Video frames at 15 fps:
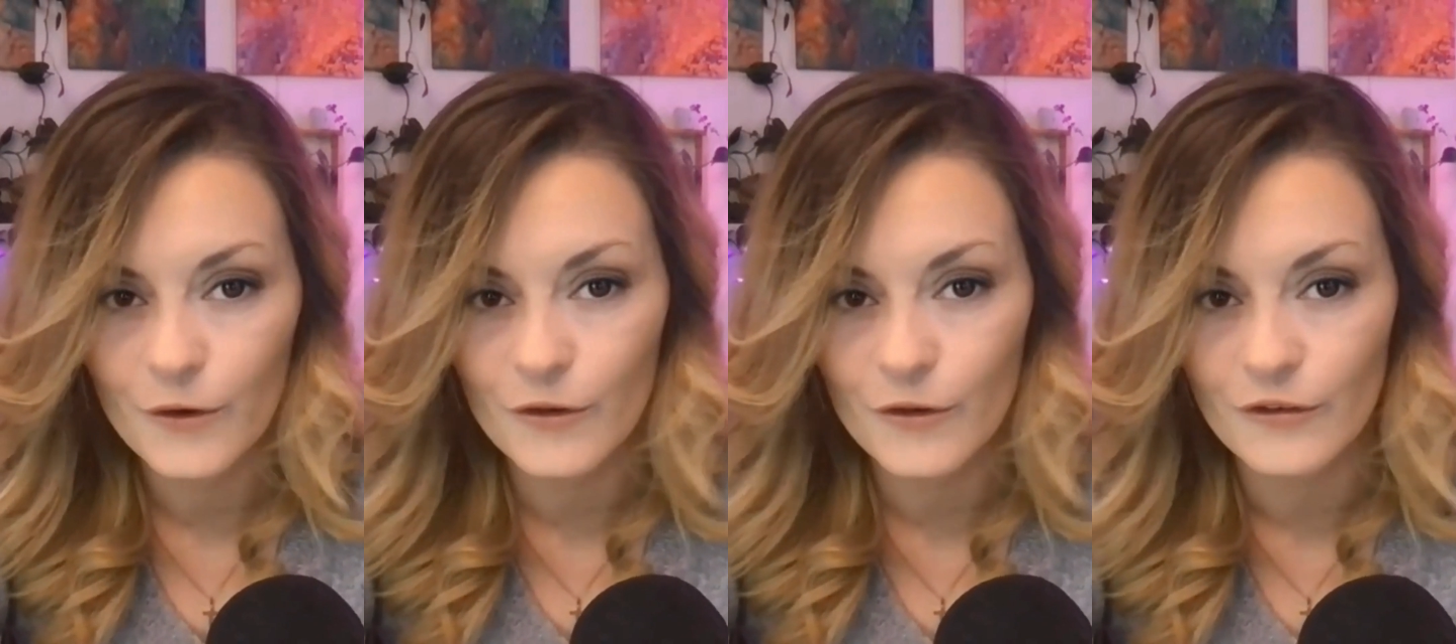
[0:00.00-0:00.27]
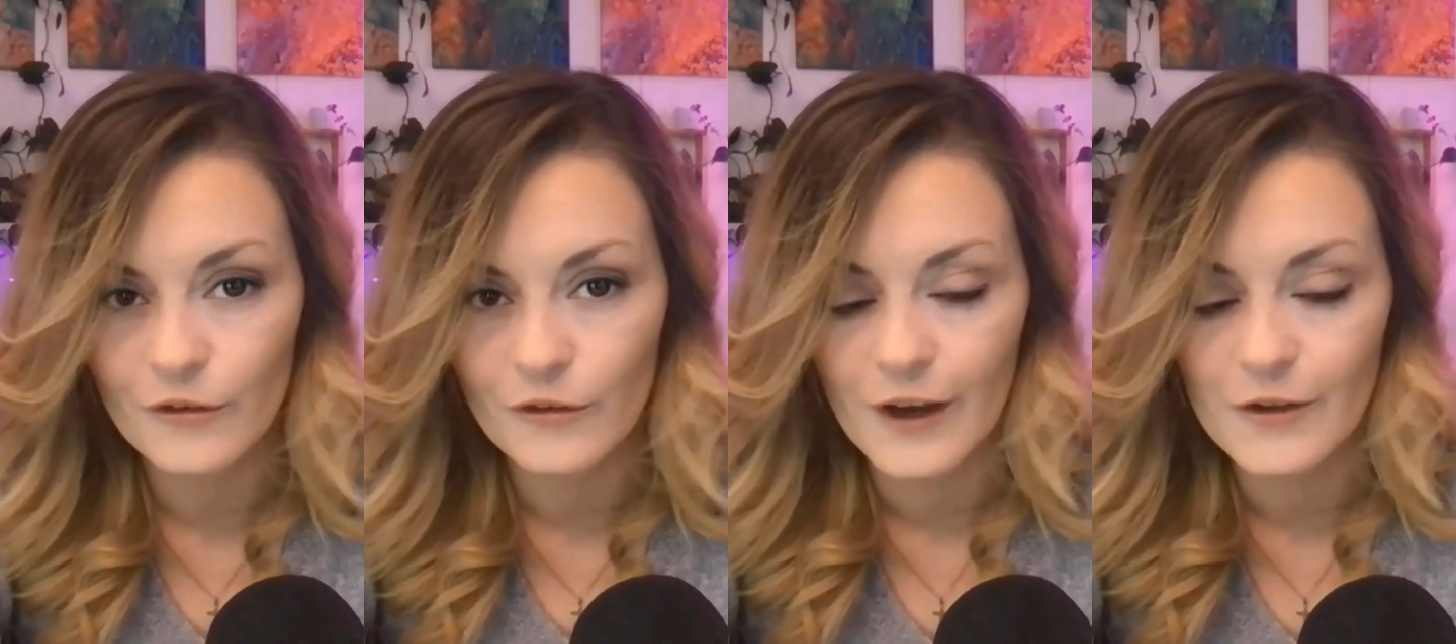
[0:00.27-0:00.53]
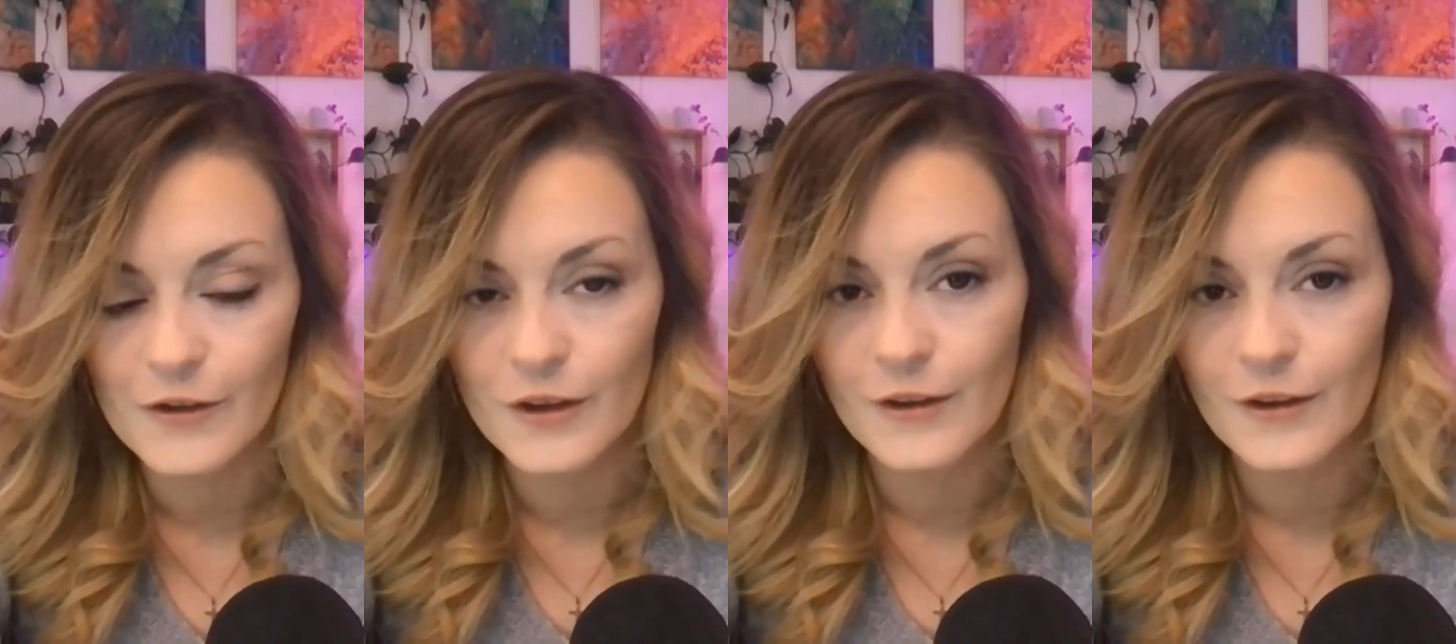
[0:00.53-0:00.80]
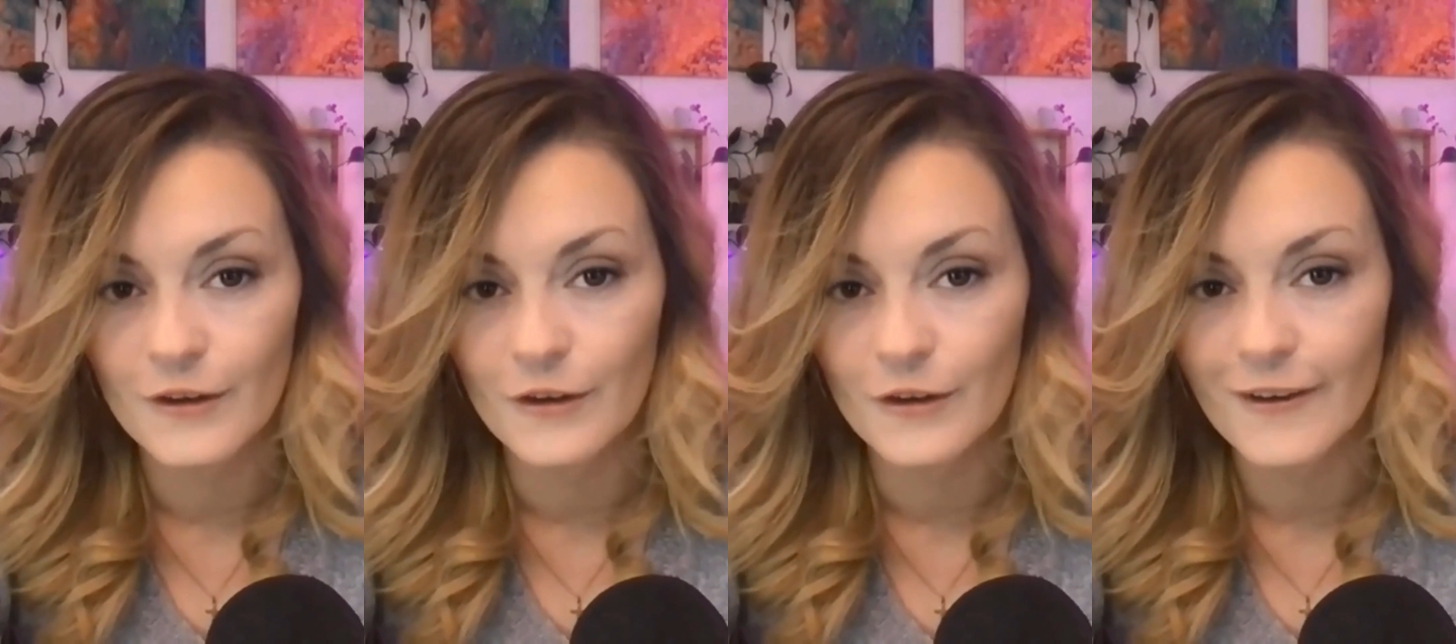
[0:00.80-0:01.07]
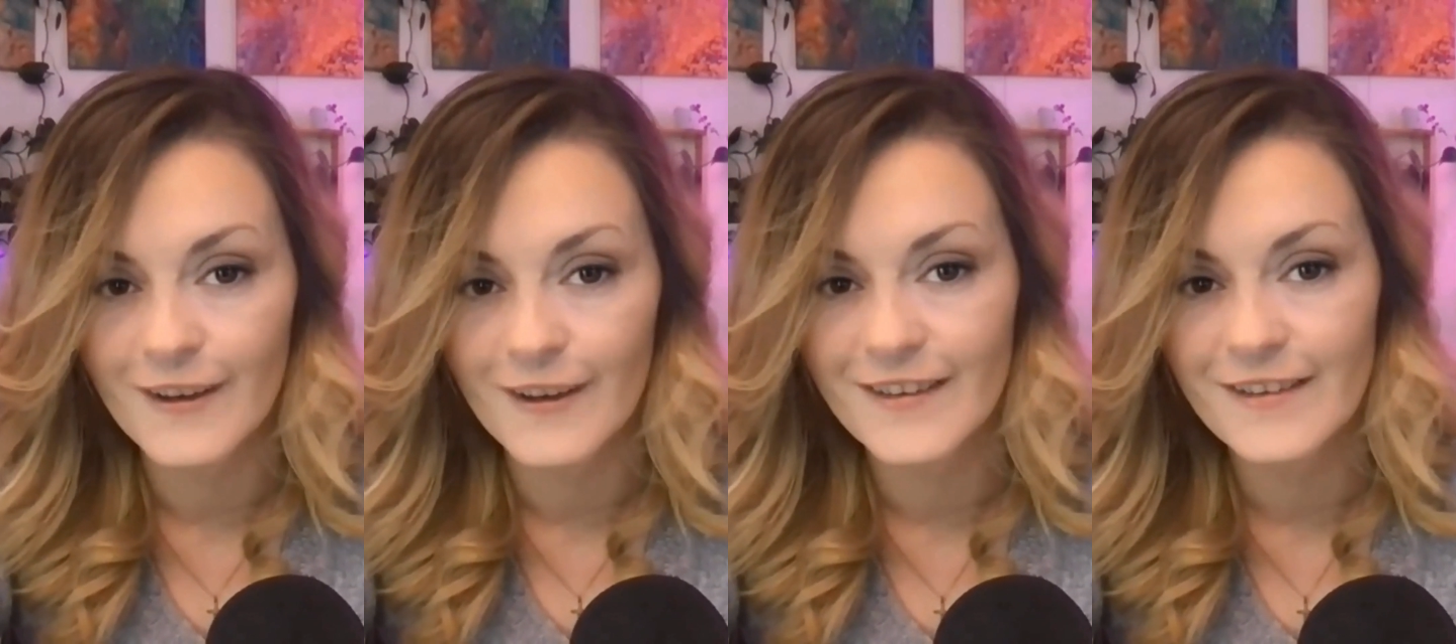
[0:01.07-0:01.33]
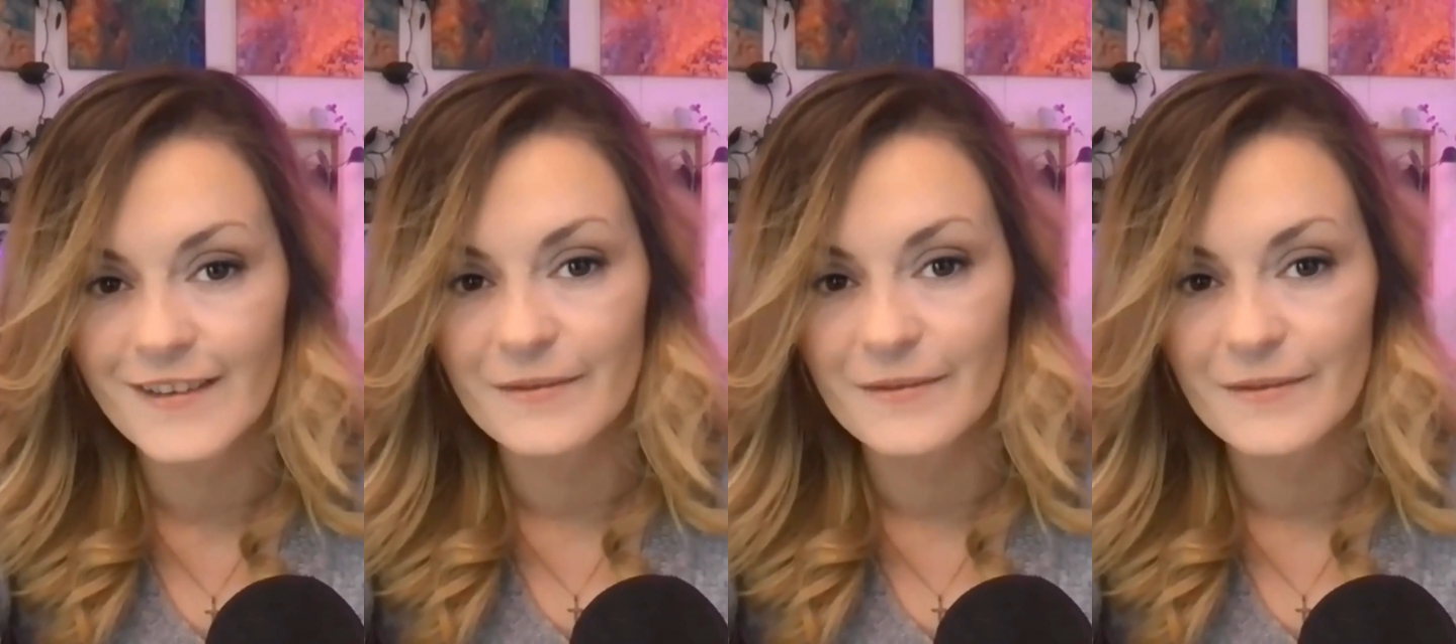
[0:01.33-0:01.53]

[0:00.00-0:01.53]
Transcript: just scratching the surface.